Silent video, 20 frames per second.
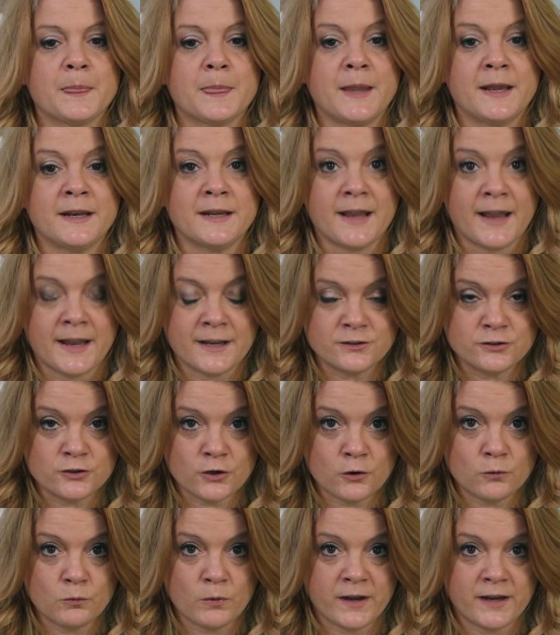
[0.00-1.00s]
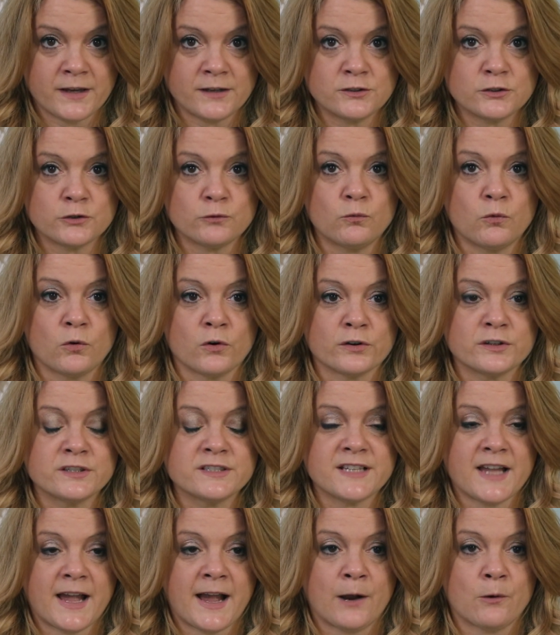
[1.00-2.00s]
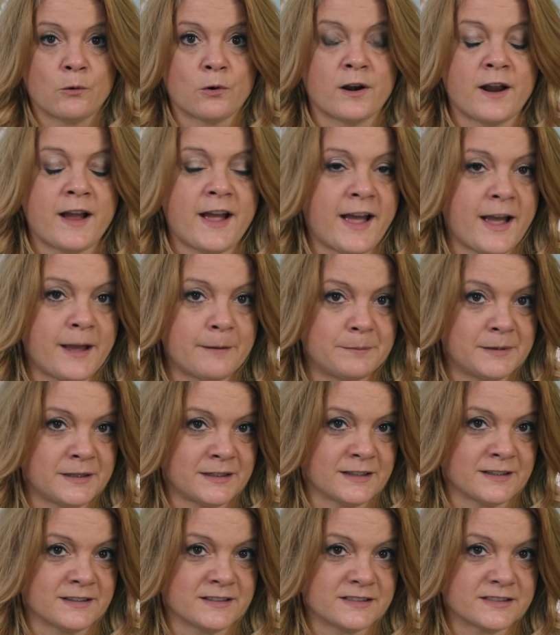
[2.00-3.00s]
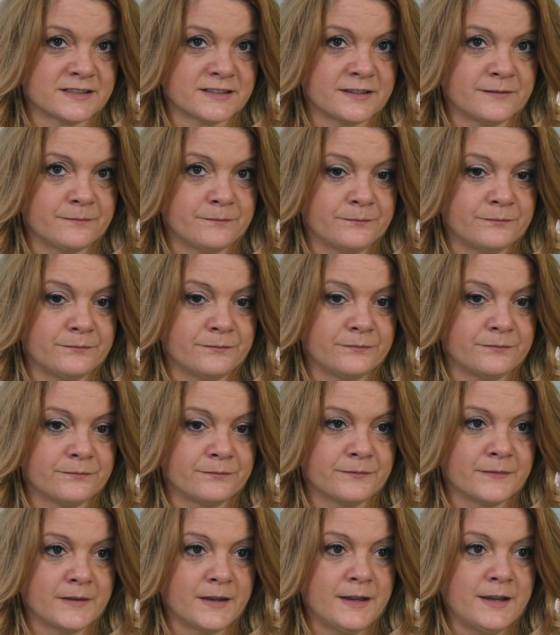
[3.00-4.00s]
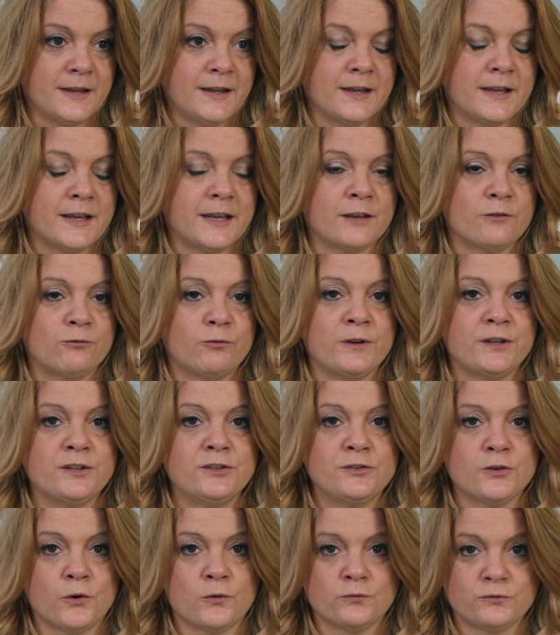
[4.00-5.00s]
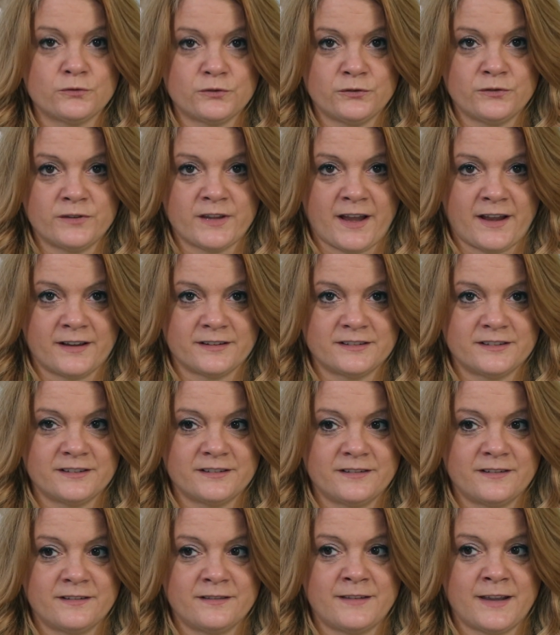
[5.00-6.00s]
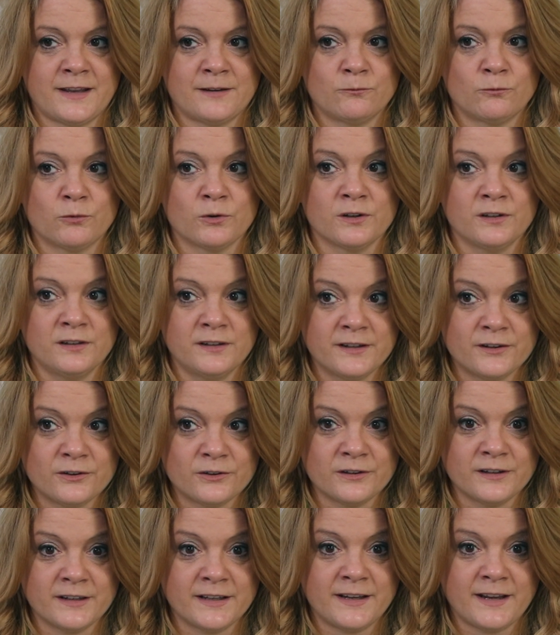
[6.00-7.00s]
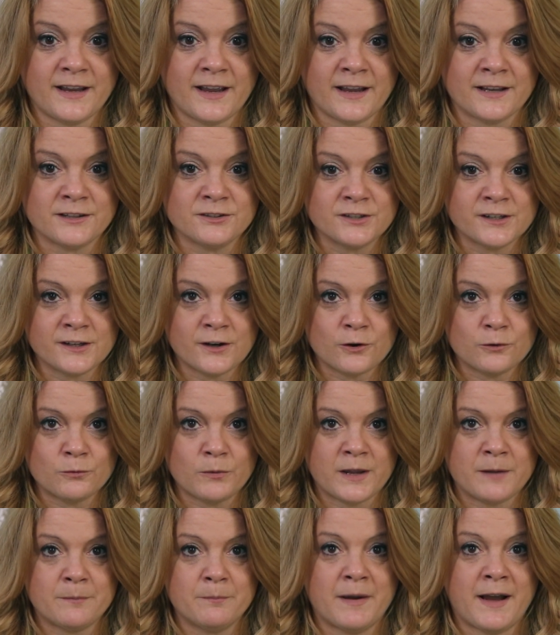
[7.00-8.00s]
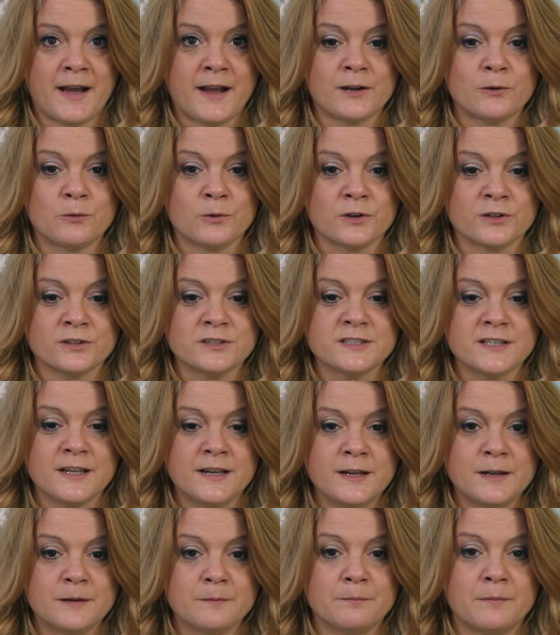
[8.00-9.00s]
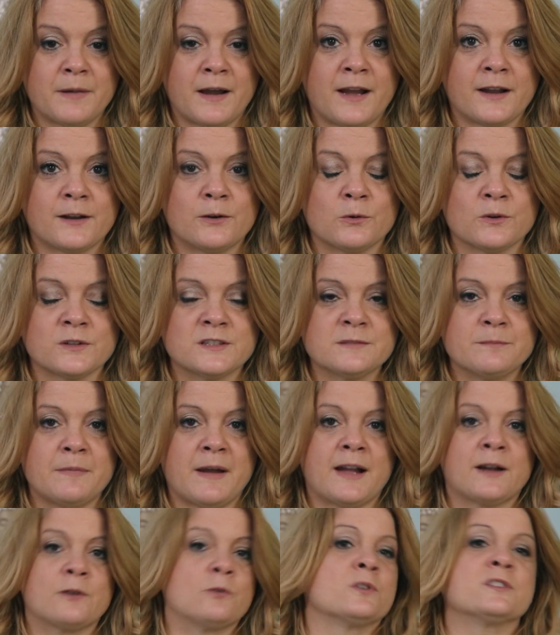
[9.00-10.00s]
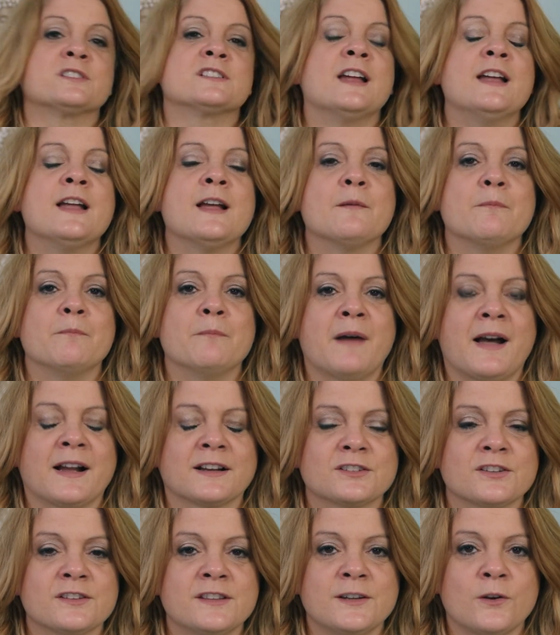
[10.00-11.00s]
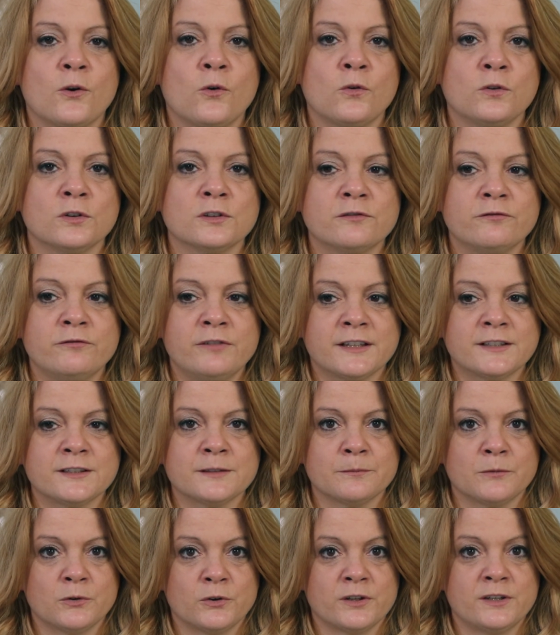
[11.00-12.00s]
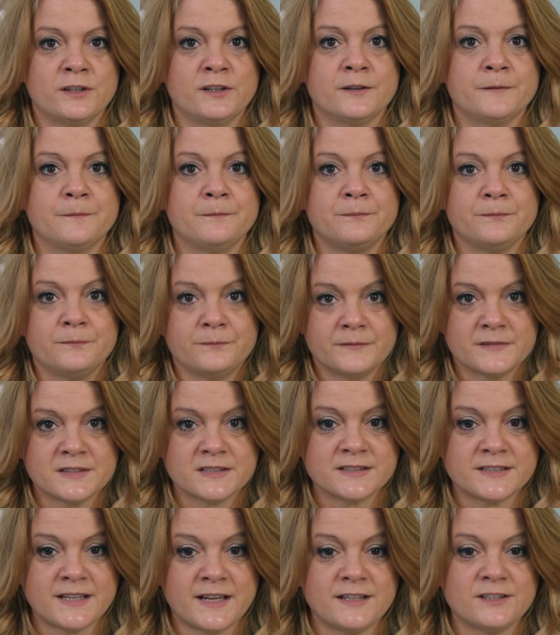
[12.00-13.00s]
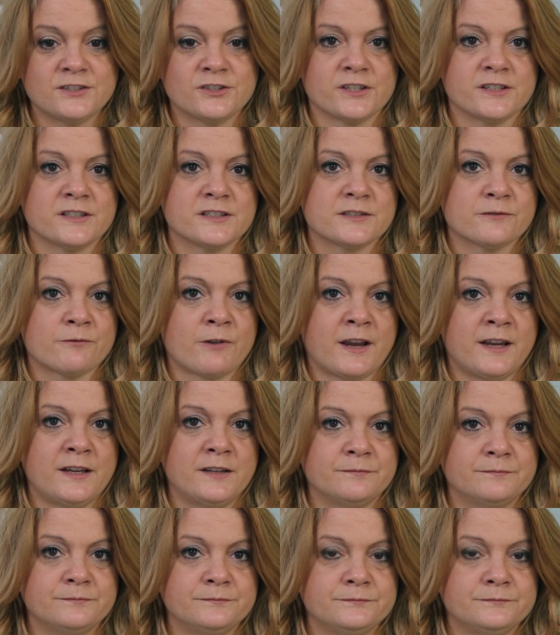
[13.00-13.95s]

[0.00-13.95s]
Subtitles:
and edge our way towards our happiness. If we don't do that, then we're literally edging our way backwards, back to the old victimhood stages, right?